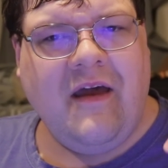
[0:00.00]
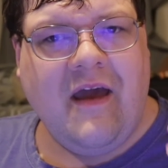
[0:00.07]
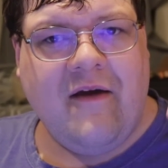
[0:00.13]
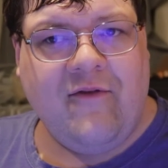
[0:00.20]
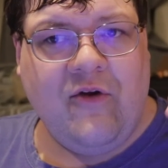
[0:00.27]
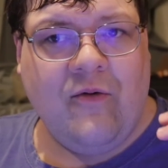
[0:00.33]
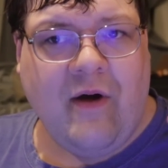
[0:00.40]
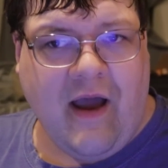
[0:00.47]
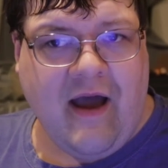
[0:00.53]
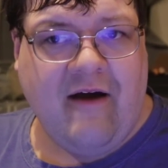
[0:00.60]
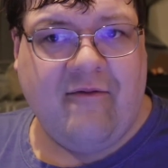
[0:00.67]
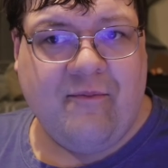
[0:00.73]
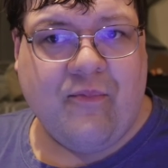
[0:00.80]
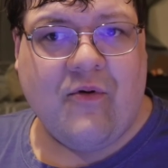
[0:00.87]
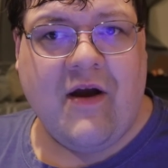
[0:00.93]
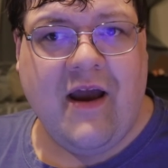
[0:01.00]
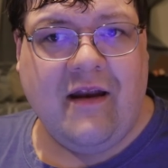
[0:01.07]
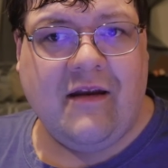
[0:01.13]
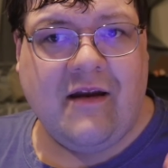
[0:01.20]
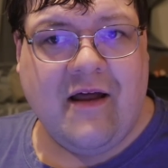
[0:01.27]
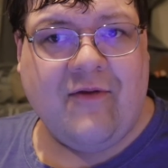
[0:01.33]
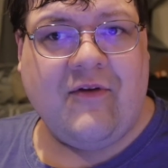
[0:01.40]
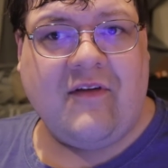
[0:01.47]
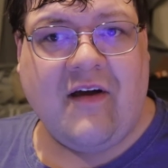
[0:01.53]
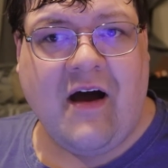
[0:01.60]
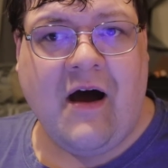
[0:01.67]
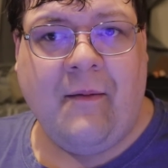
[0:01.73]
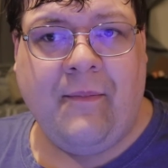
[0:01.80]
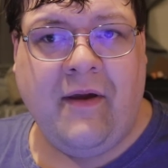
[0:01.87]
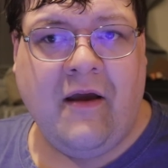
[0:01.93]
if you have branded at the
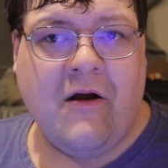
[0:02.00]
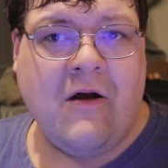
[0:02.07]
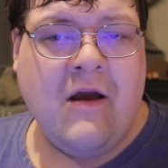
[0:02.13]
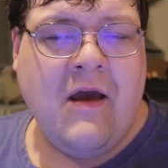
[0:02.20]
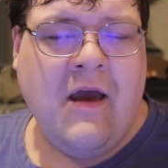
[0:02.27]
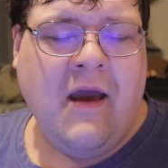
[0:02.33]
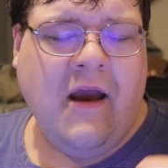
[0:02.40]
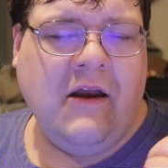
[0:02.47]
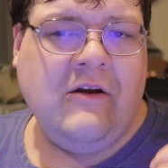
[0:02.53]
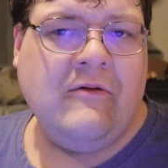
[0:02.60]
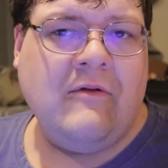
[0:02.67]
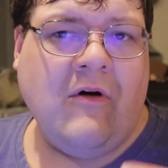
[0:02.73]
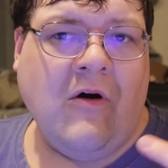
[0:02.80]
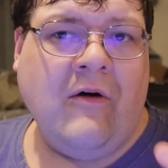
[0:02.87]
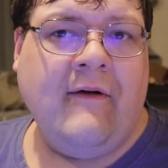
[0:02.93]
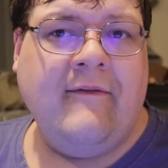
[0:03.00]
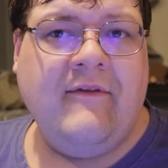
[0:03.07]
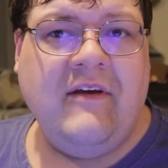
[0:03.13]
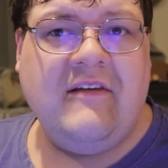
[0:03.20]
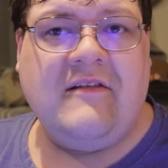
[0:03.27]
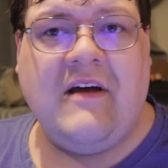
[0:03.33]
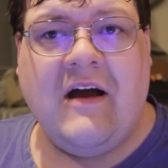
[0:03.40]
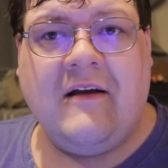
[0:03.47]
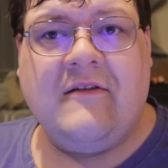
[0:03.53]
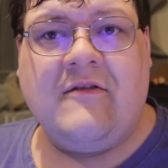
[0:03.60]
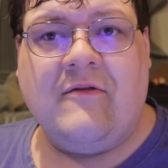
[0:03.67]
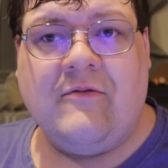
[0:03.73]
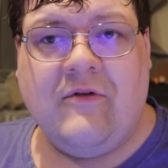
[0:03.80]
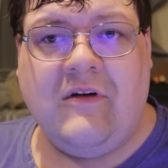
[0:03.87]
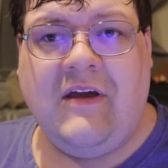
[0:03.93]
top here and you all of these decks
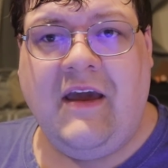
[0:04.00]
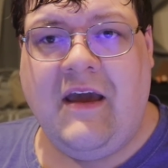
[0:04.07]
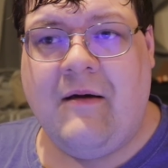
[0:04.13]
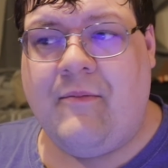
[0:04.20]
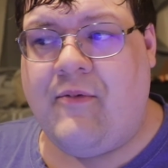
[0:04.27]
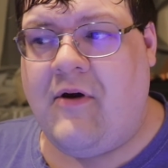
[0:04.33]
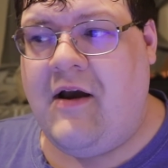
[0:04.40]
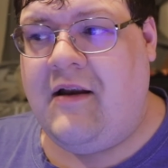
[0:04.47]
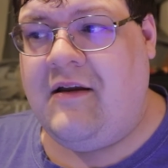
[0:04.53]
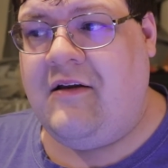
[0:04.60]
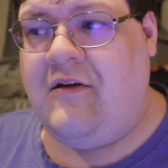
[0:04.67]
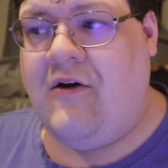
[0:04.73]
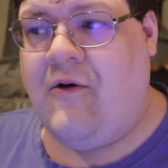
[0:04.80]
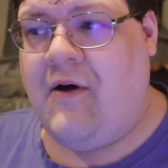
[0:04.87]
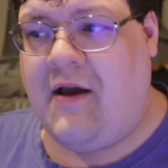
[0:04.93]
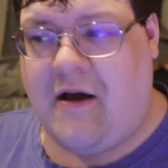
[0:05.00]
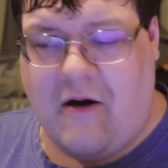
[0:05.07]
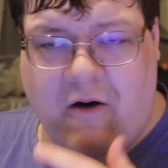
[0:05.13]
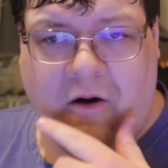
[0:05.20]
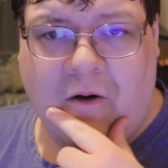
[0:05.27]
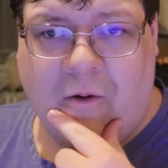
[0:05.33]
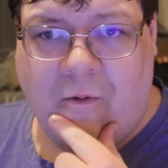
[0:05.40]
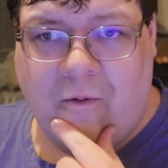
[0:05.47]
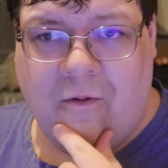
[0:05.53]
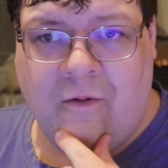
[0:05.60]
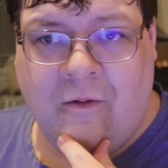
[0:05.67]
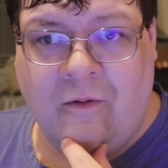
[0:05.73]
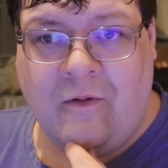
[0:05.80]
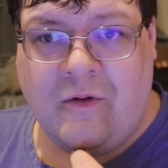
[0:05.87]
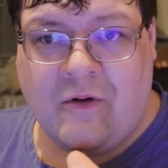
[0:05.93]
are looking at branded going, oh,
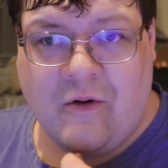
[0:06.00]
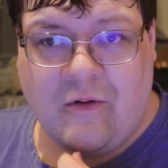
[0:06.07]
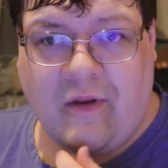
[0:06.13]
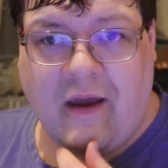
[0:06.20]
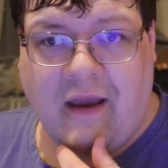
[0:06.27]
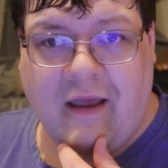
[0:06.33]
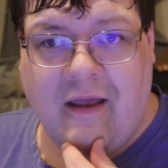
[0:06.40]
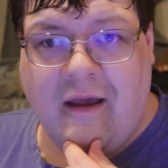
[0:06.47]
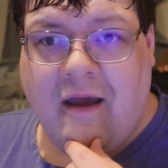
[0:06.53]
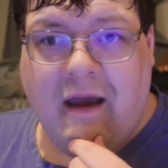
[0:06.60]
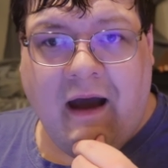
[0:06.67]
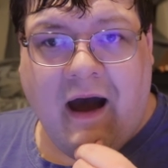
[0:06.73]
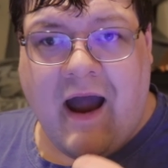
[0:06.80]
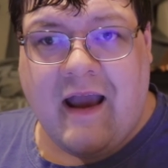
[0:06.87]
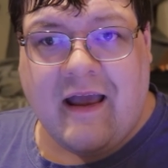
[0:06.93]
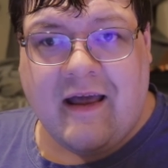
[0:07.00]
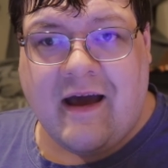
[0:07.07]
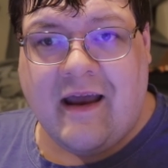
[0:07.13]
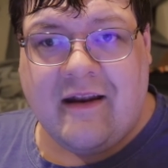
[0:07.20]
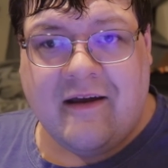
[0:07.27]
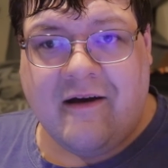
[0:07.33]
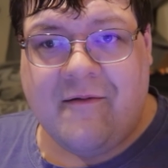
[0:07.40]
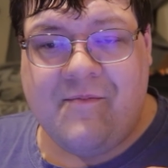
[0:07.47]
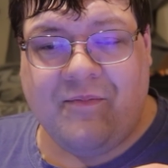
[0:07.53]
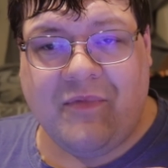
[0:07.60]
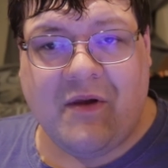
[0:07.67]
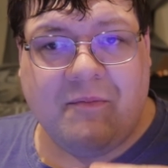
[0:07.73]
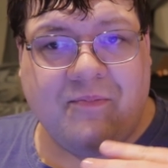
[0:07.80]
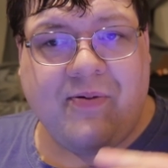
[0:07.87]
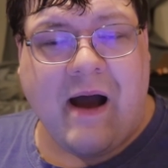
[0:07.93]
you know, like I can kind of
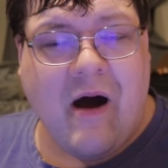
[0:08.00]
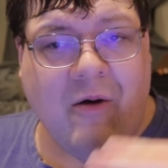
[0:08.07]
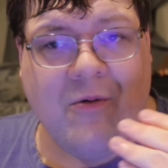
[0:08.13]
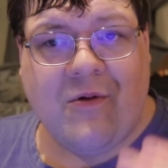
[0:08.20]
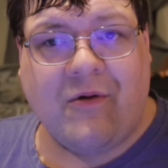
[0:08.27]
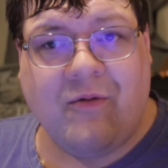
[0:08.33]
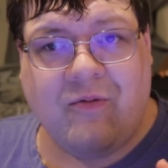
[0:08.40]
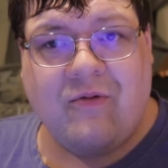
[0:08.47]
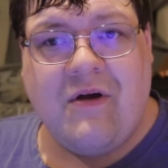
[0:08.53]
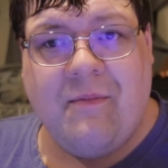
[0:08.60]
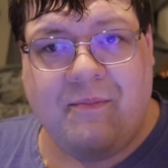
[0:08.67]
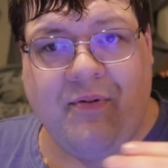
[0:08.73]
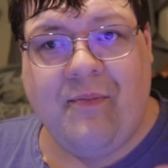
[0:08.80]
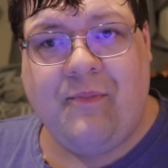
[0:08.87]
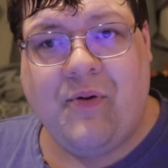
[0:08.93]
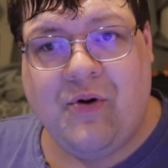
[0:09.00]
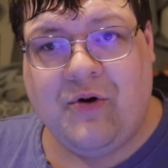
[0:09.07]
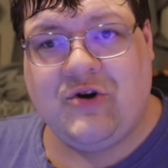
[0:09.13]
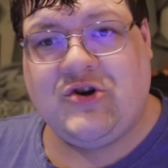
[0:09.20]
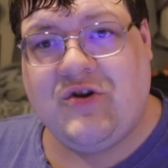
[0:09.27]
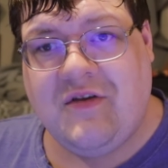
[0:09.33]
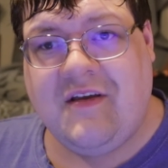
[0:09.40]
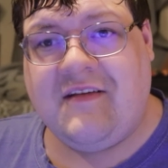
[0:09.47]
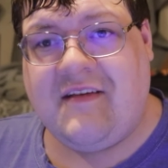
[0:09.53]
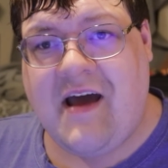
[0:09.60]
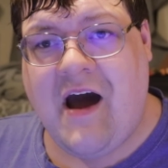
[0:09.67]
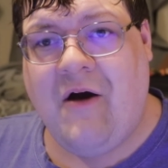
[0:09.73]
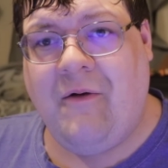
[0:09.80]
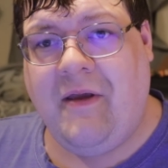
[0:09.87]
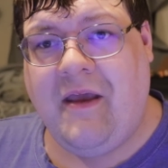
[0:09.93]
power creep push this
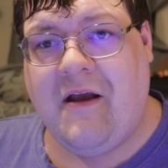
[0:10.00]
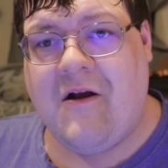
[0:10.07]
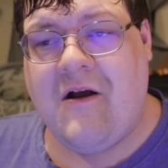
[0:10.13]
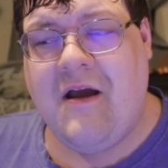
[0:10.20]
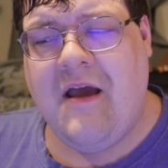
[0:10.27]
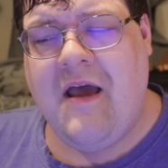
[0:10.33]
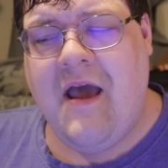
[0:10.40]
out here